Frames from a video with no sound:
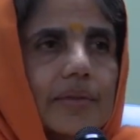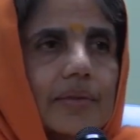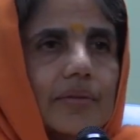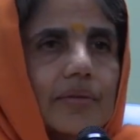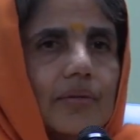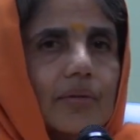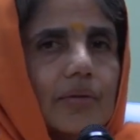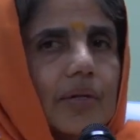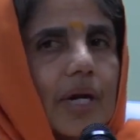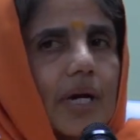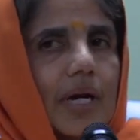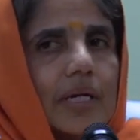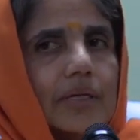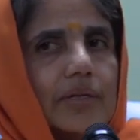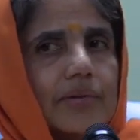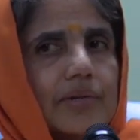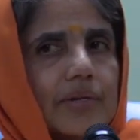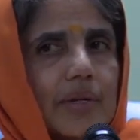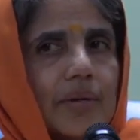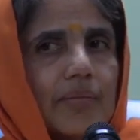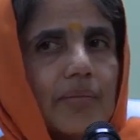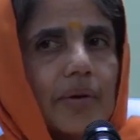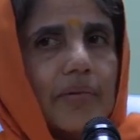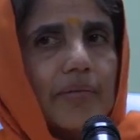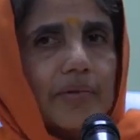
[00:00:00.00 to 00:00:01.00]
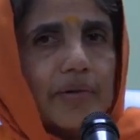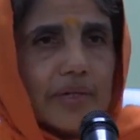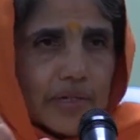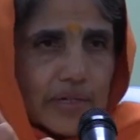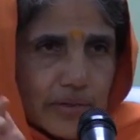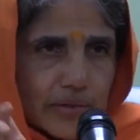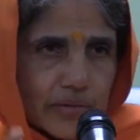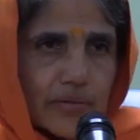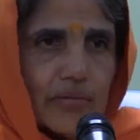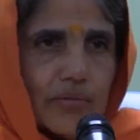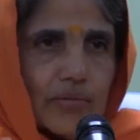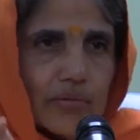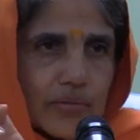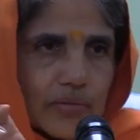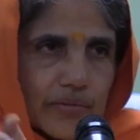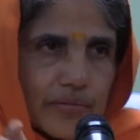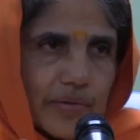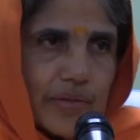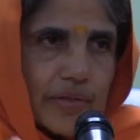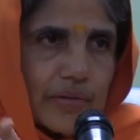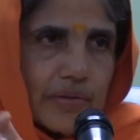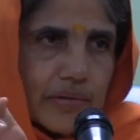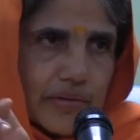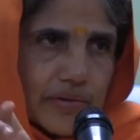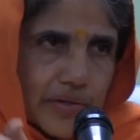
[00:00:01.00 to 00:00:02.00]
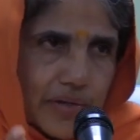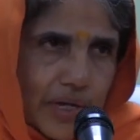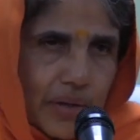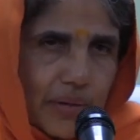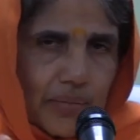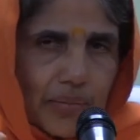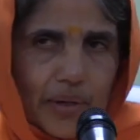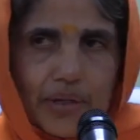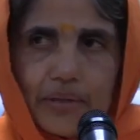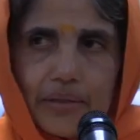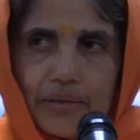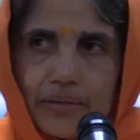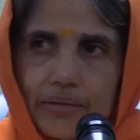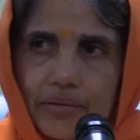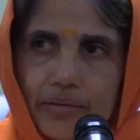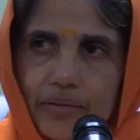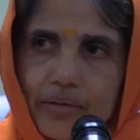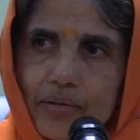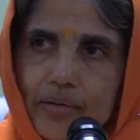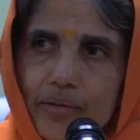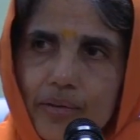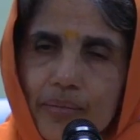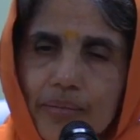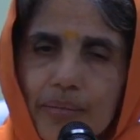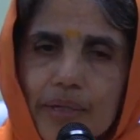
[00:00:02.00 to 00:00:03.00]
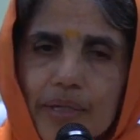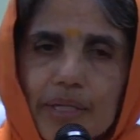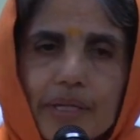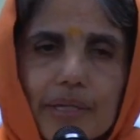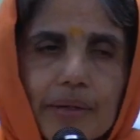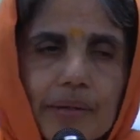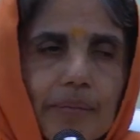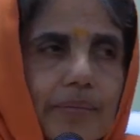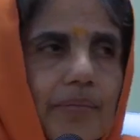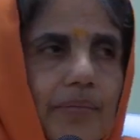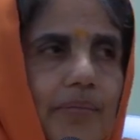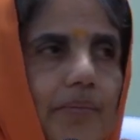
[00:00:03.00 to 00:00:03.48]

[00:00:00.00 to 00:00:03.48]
Yoga kshema. When it's used with kshema, this is the meaning.